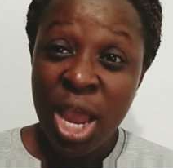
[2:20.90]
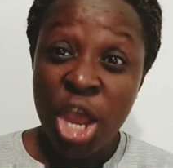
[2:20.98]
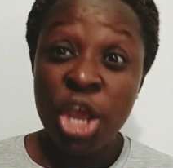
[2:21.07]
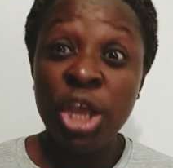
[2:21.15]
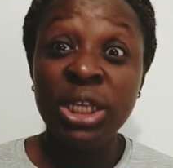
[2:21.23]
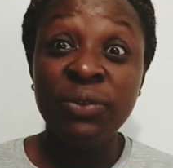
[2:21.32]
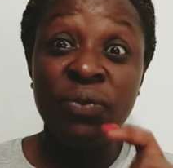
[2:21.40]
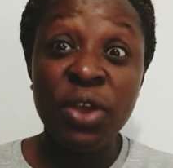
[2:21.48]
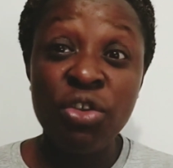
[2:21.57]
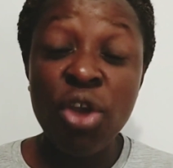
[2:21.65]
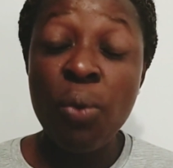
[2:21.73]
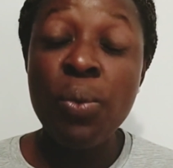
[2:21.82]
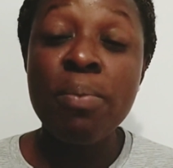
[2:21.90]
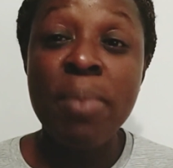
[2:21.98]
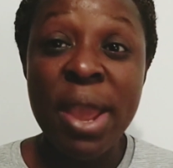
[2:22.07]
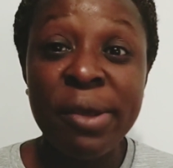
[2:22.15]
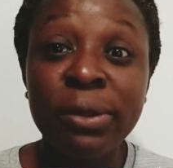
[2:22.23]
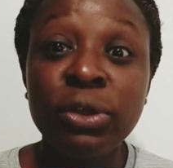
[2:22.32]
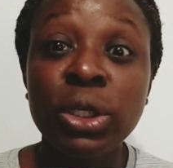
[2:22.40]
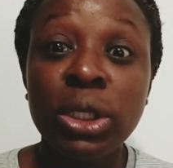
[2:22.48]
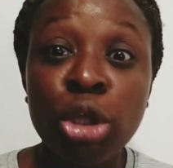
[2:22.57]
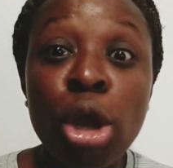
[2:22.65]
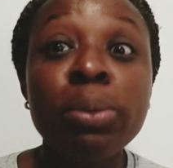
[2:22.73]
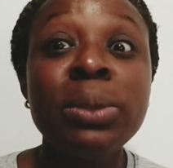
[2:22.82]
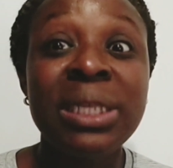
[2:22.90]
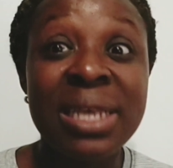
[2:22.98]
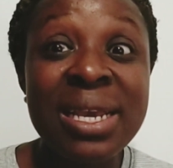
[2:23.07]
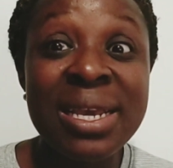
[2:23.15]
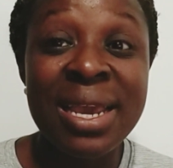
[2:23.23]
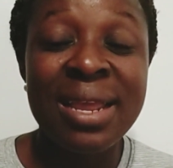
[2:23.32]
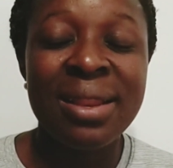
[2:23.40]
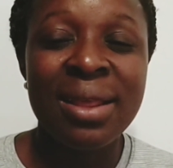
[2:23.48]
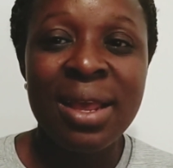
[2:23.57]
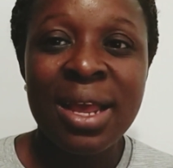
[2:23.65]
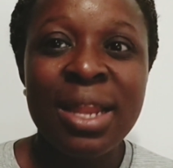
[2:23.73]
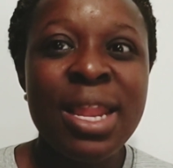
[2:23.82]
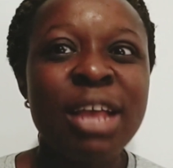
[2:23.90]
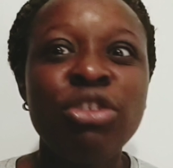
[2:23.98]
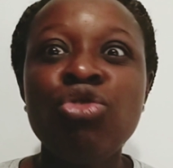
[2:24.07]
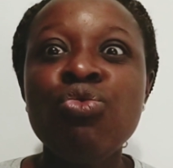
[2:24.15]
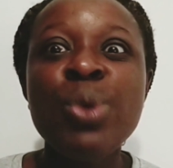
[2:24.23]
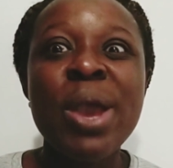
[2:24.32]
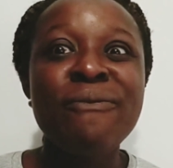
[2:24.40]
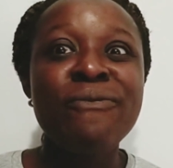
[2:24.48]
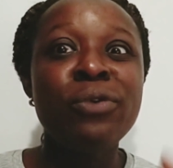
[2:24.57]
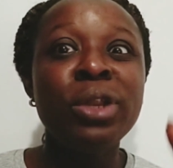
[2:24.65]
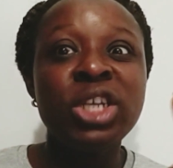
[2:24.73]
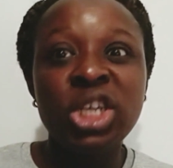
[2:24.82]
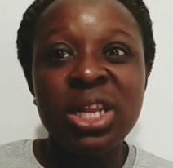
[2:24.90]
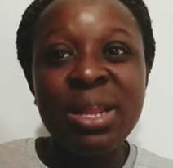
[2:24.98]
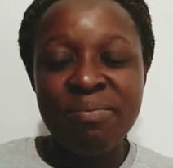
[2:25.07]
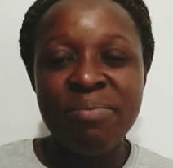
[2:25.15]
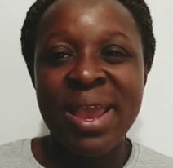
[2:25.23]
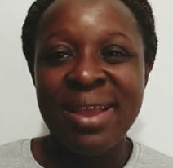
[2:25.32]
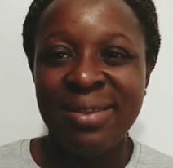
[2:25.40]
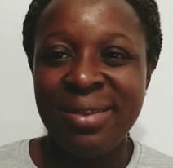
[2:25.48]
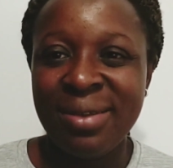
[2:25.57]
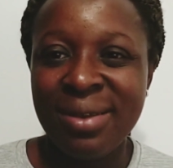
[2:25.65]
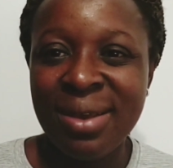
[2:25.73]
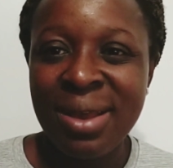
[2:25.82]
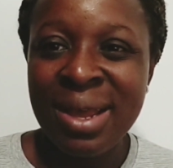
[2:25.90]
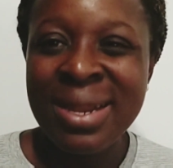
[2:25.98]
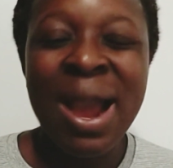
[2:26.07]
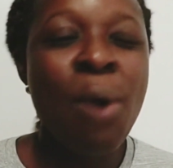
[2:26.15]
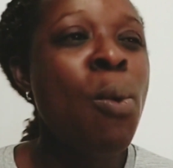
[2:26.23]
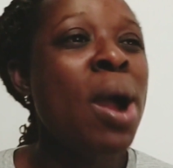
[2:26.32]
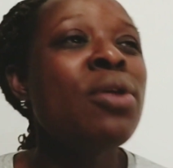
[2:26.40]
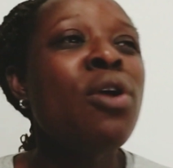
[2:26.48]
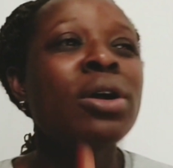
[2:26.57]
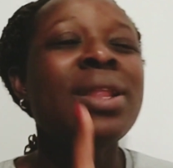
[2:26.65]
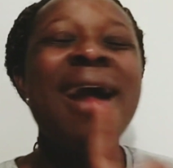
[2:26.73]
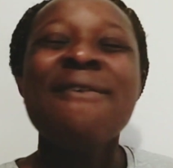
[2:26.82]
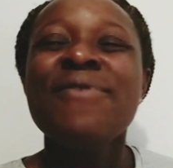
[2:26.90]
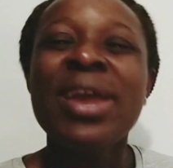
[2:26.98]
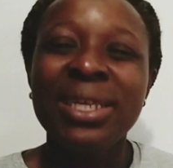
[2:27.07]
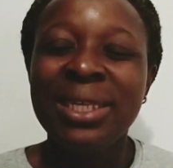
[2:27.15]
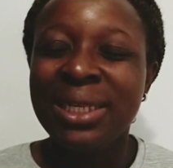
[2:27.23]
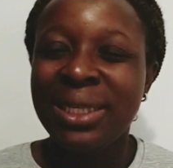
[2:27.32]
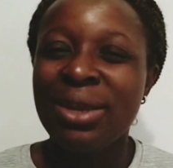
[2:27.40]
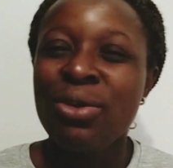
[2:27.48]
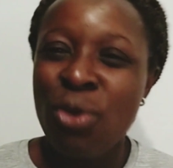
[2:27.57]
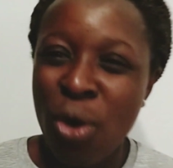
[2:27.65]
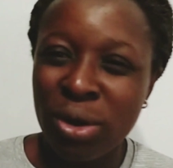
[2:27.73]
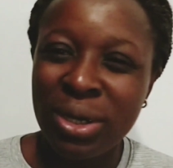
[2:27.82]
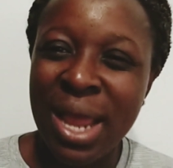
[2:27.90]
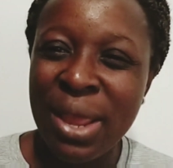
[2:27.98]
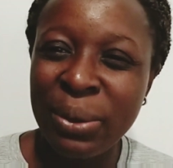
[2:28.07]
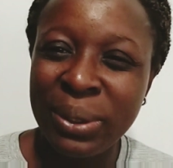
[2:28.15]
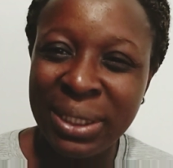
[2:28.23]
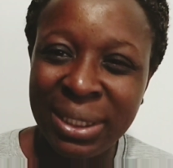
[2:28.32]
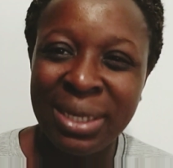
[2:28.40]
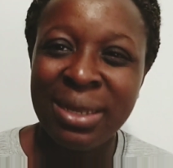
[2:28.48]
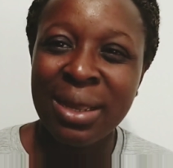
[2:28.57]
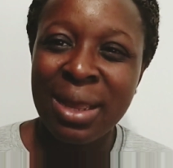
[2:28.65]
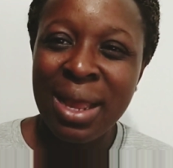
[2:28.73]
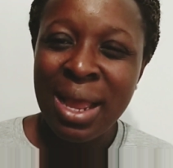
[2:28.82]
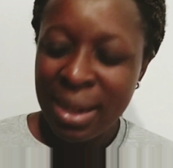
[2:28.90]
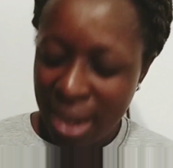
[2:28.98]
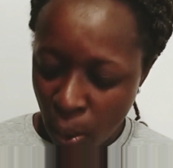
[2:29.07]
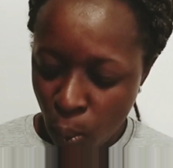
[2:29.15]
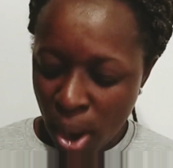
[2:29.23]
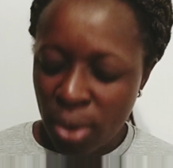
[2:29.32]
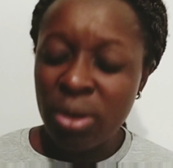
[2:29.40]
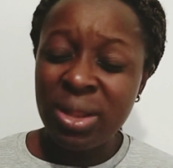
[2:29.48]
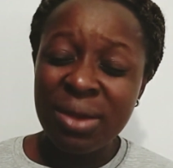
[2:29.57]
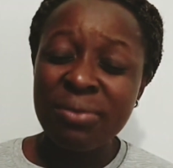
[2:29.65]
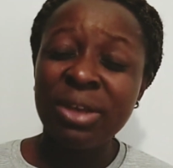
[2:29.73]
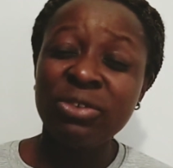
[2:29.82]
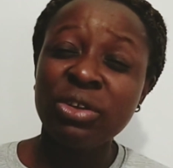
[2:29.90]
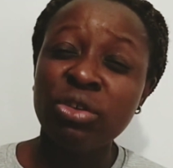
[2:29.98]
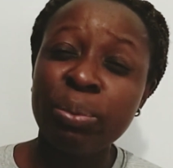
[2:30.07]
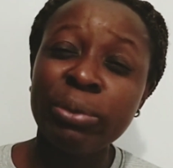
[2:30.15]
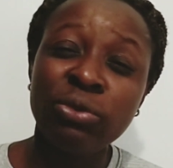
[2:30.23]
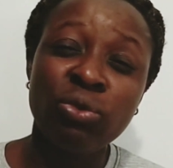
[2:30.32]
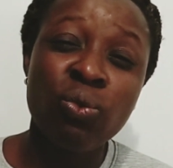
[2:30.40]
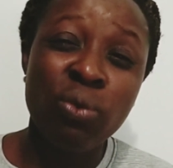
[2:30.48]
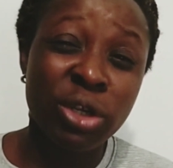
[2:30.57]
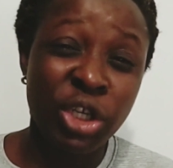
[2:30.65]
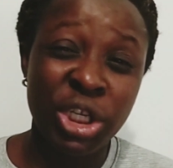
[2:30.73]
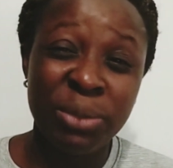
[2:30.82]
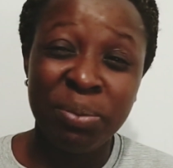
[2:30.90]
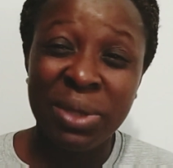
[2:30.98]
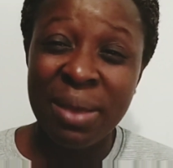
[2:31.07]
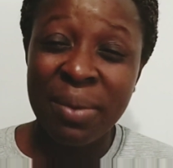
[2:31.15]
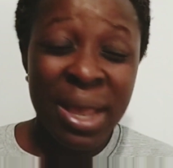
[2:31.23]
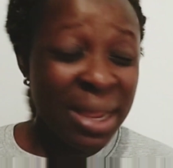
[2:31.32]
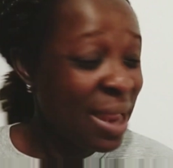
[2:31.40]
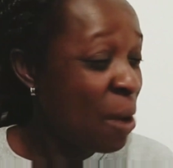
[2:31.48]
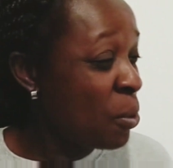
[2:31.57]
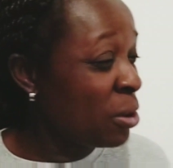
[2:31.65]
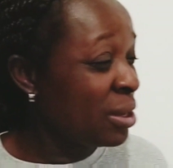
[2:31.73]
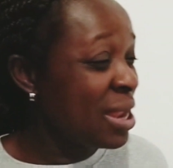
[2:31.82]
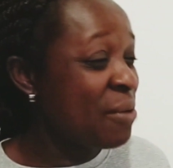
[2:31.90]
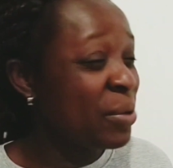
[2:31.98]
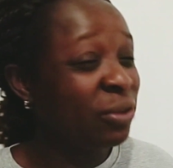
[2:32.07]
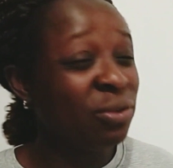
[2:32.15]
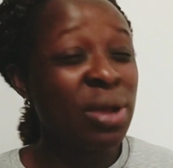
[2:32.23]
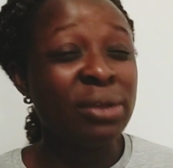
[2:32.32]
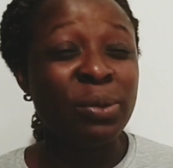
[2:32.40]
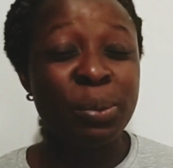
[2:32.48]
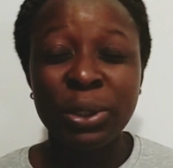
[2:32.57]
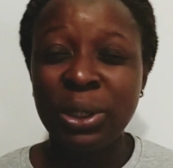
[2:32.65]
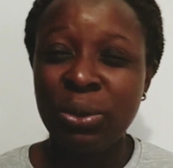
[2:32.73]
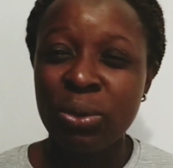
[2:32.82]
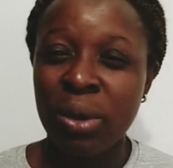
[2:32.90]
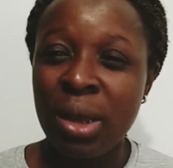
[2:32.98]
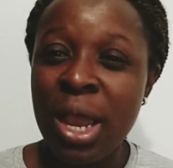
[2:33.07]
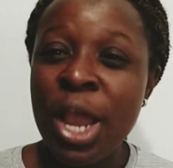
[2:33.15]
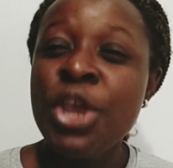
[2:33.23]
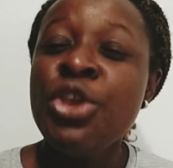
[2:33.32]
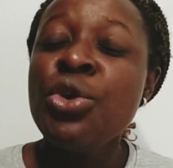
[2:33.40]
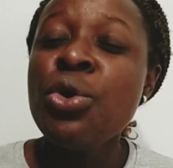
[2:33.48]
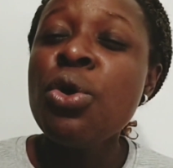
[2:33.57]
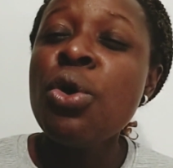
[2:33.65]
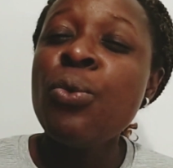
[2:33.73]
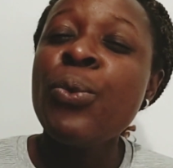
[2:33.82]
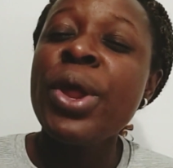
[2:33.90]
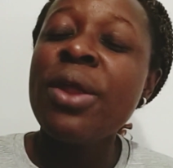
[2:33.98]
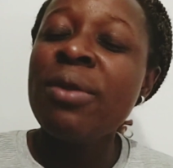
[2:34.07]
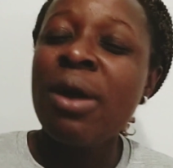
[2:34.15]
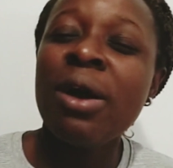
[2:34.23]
His video will make you to stop thinking that you were foolishly made, that one other race is the God that you see, that one other race you're supposed to worship them, that one other race you are supposed to. You will